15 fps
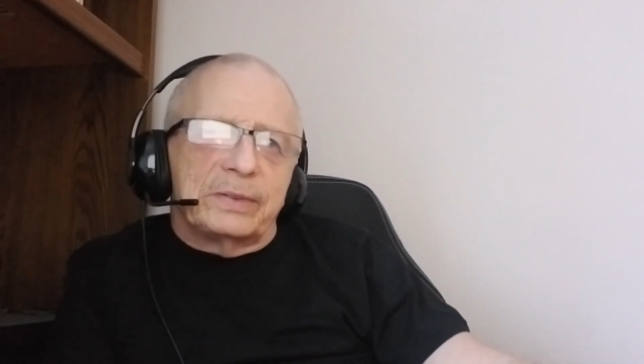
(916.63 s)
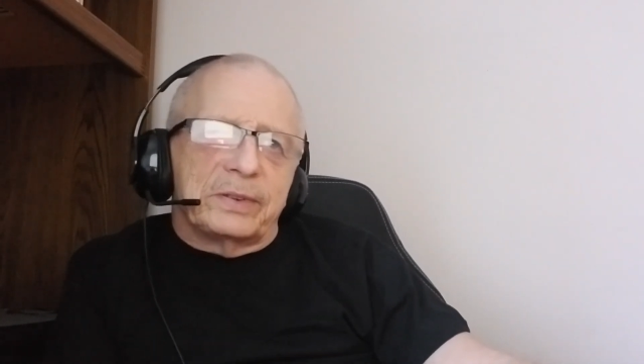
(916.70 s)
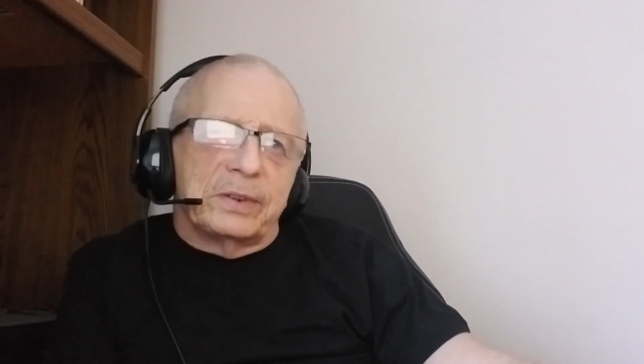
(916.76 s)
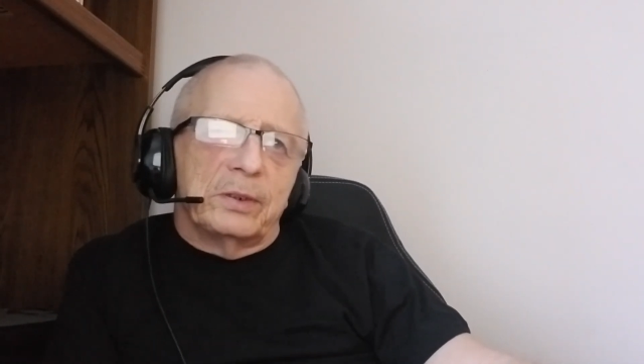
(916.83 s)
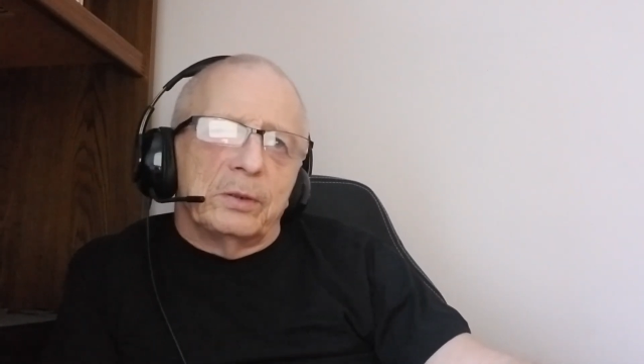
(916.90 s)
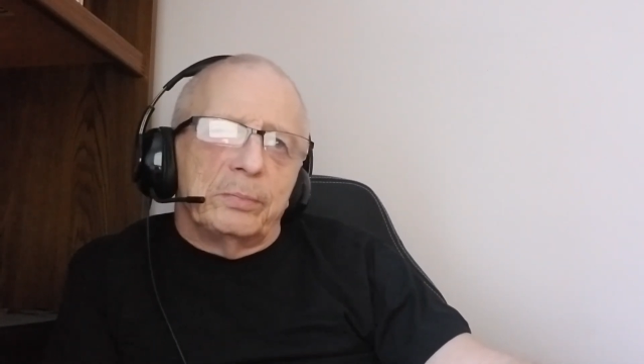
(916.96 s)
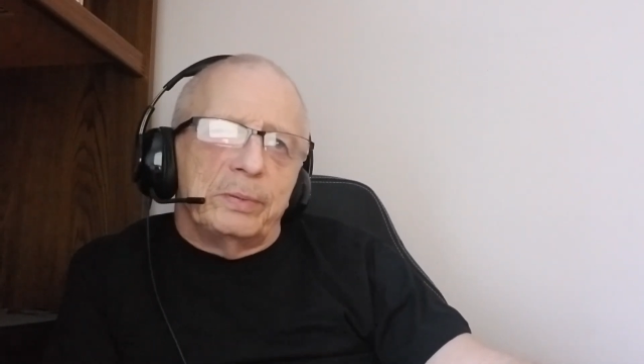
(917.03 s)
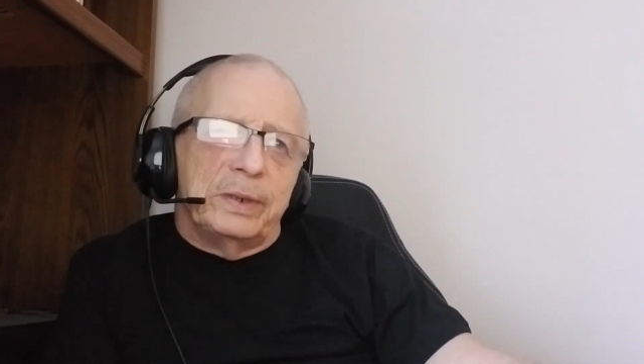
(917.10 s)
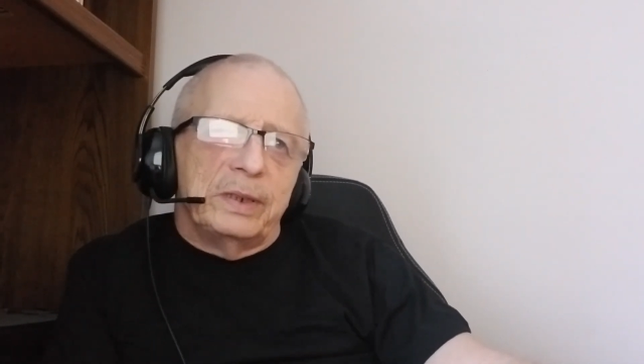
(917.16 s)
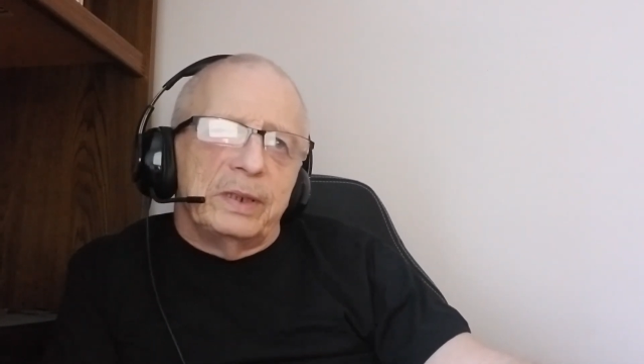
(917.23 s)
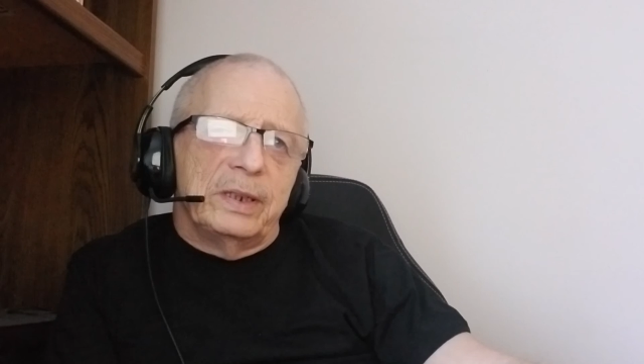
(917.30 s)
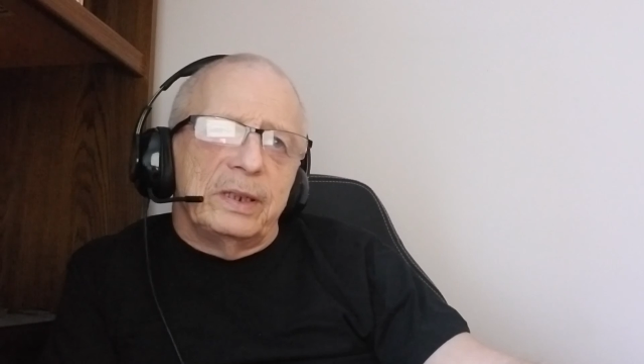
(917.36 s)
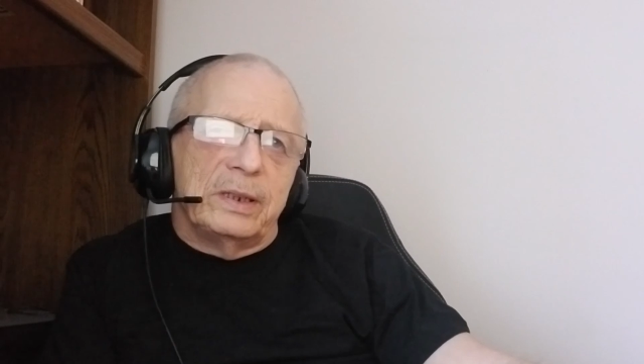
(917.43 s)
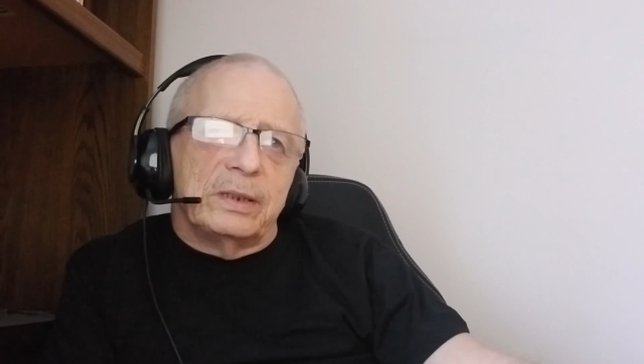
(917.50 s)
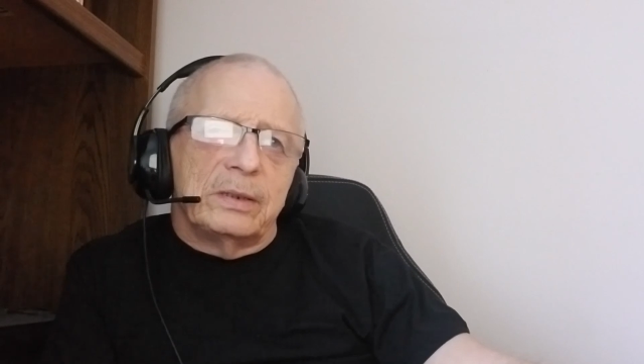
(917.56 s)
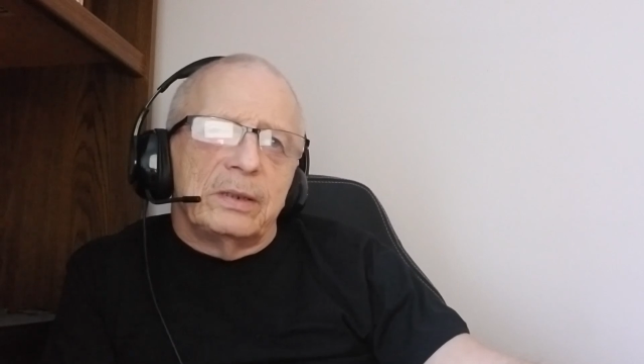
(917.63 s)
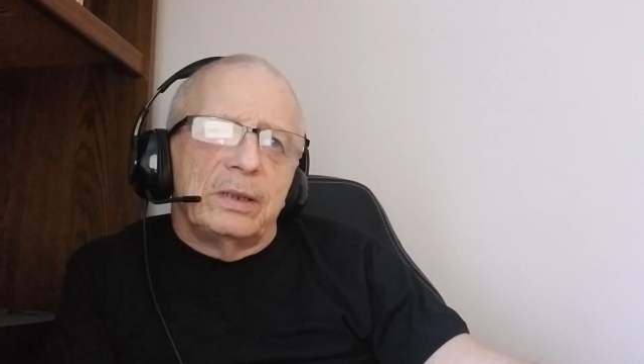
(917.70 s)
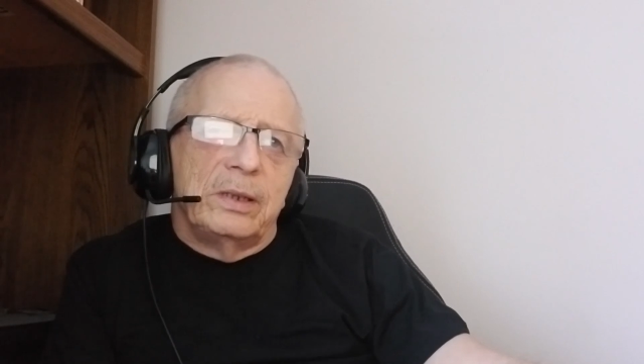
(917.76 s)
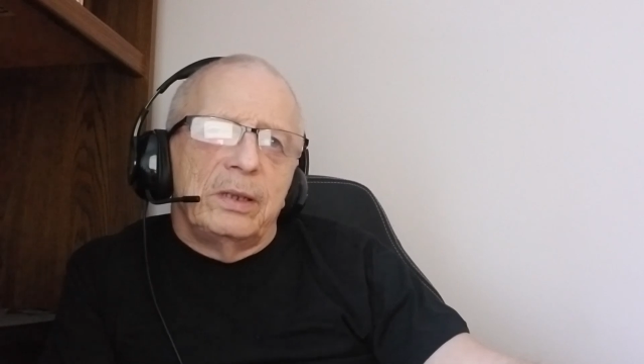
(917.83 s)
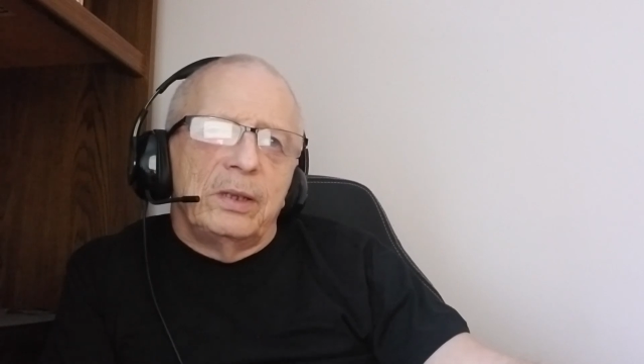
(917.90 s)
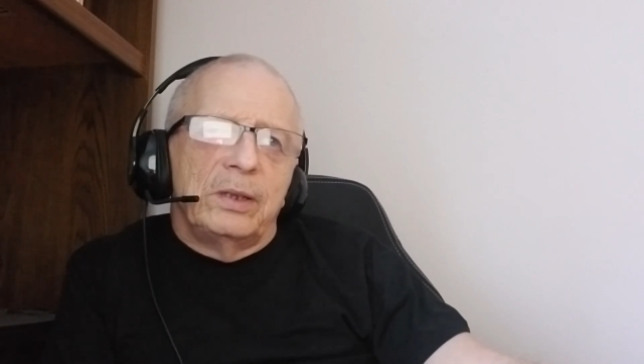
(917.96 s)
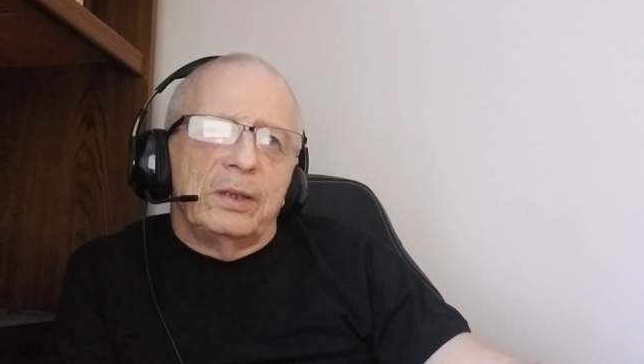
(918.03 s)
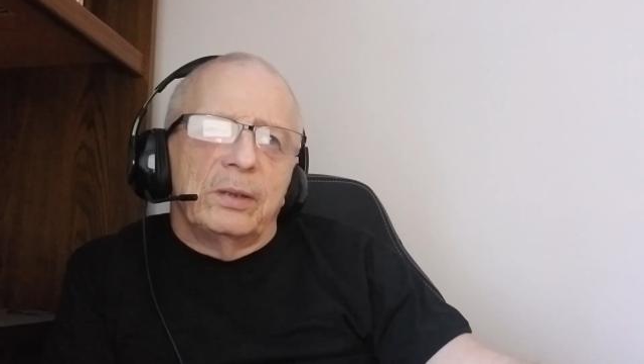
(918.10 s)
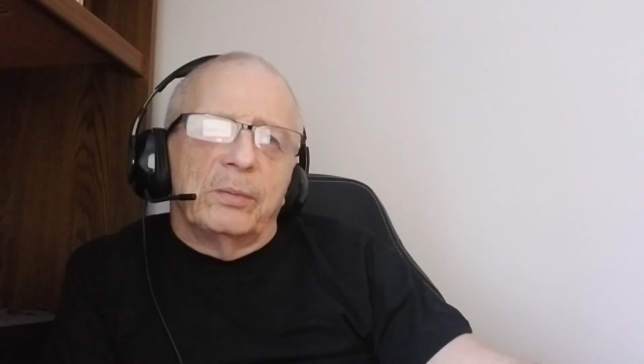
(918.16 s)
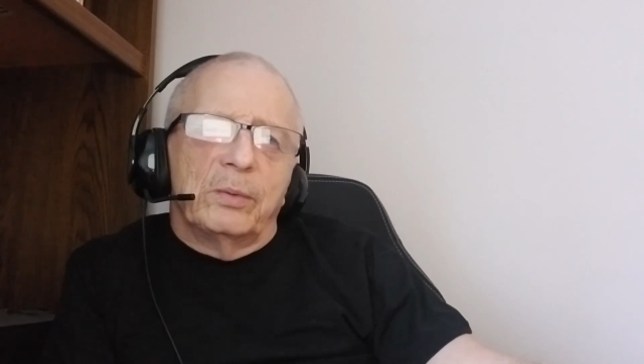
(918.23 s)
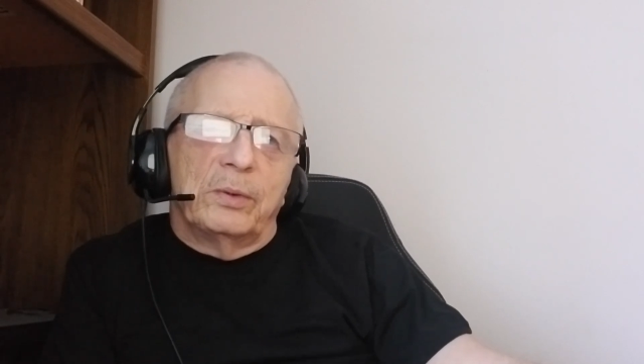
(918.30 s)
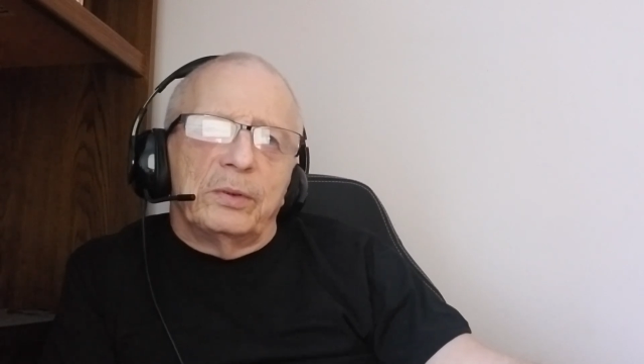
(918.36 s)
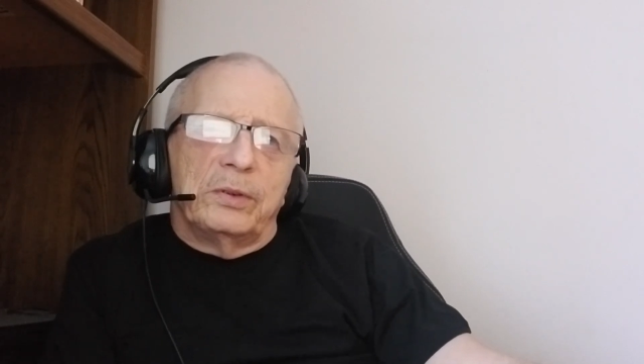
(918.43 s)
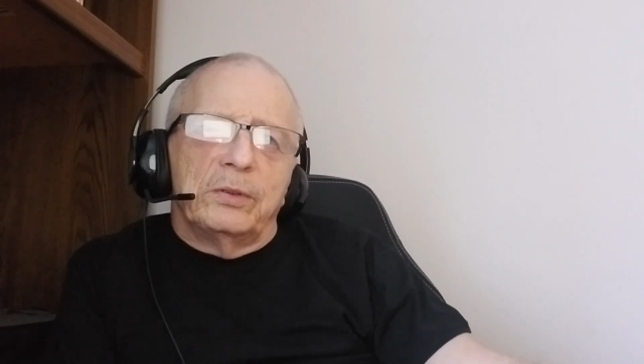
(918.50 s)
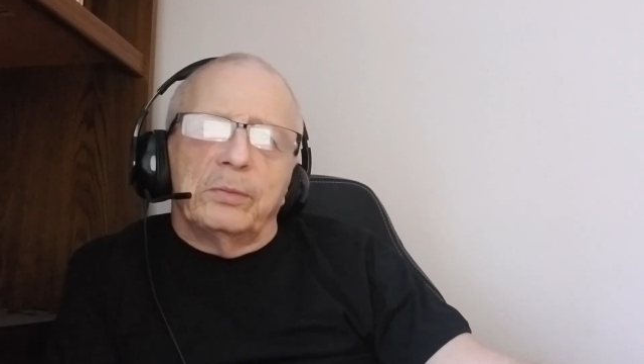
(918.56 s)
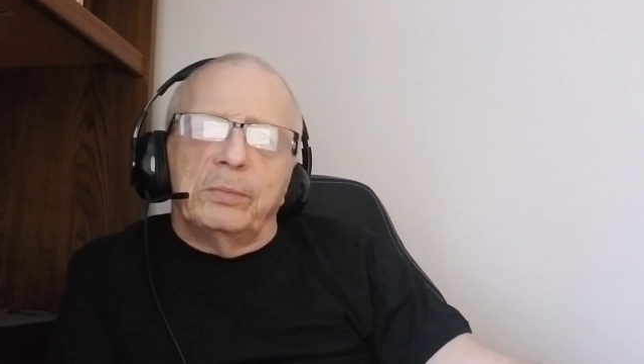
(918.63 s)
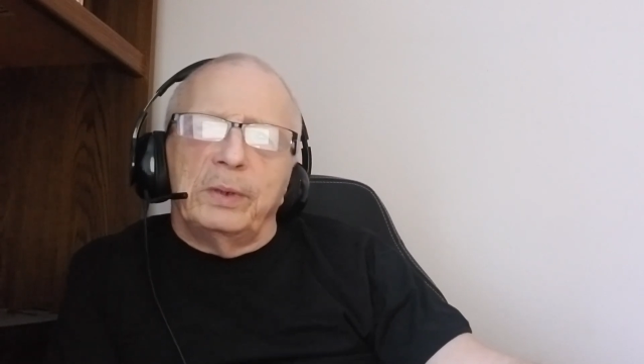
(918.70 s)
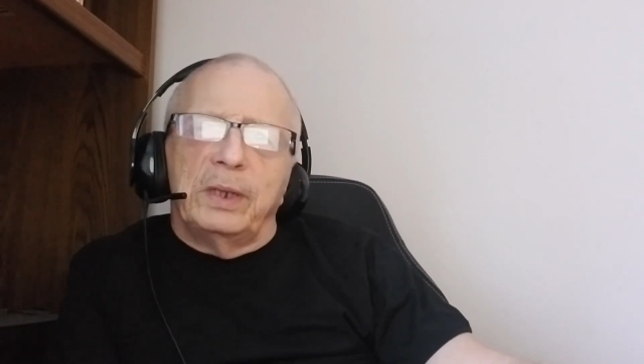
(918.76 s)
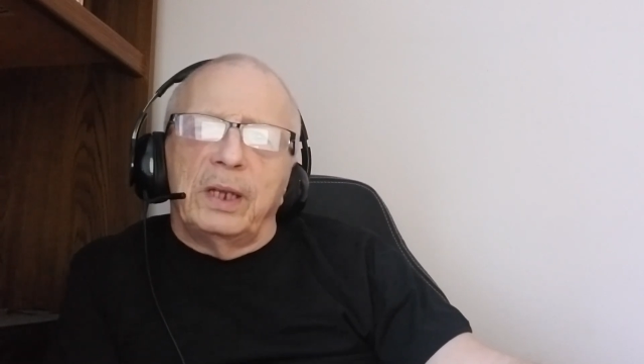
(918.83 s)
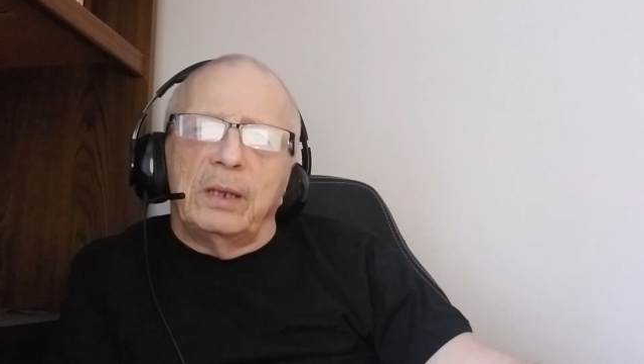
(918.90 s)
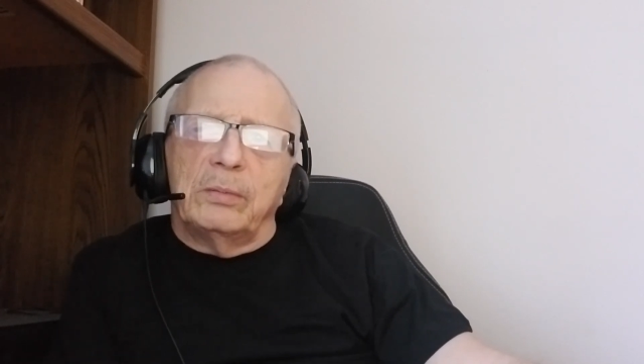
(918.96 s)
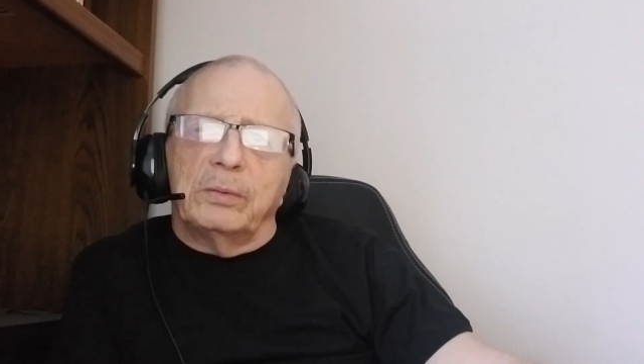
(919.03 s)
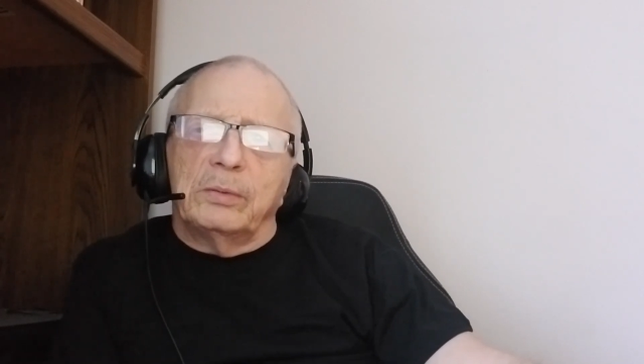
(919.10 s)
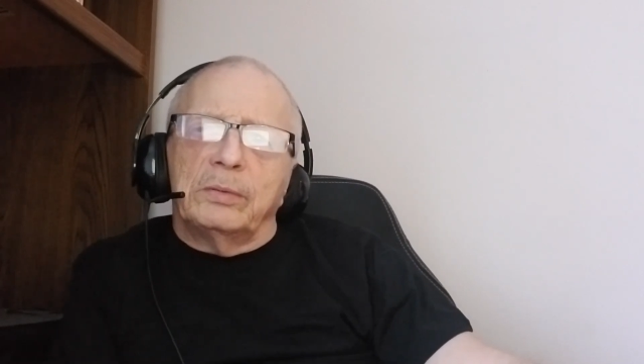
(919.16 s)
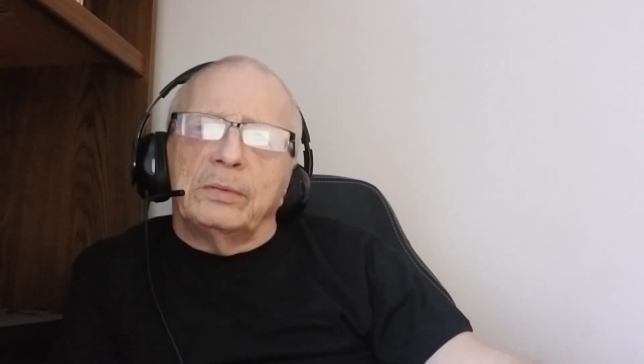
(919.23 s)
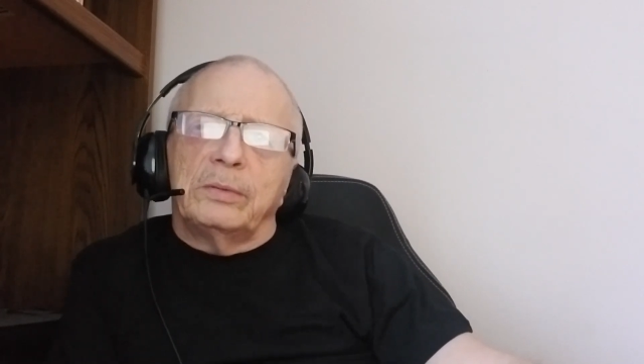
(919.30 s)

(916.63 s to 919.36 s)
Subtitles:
COPD, the more you'll be able